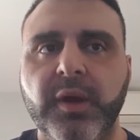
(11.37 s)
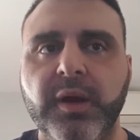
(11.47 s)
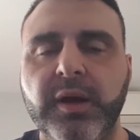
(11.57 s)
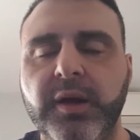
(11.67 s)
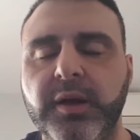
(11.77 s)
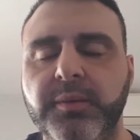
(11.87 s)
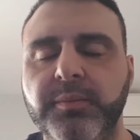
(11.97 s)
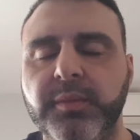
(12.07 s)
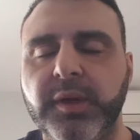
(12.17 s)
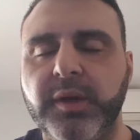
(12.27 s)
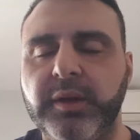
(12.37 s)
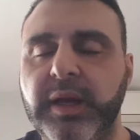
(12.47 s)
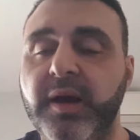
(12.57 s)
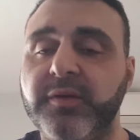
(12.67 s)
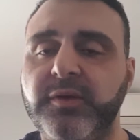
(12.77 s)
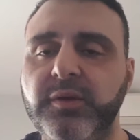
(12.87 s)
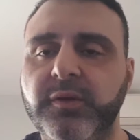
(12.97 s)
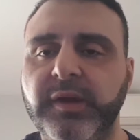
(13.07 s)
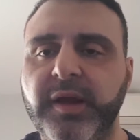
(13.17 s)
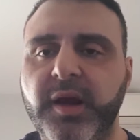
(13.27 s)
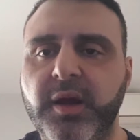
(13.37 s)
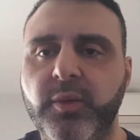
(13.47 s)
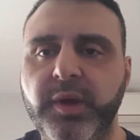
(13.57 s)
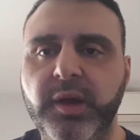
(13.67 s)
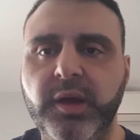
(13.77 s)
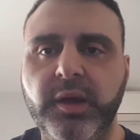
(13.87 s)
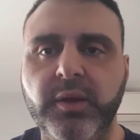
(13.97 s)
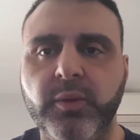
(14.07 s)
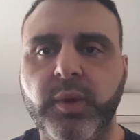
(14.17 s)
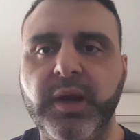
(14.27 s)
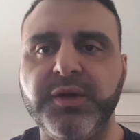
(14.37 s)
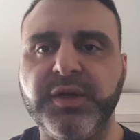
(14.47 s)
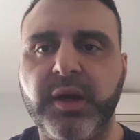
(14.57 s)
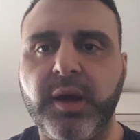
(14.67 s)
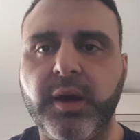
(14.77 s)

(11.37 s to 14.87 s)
Last newsletter we went